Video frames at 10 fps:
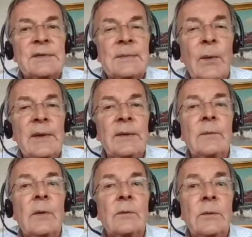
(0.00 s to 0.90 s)
exploit
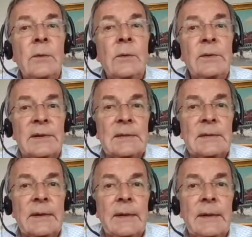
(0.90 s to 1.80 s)
them
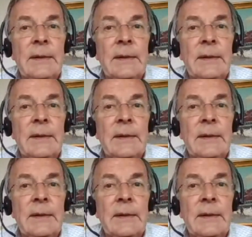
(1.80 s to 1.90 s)
ruthlessly.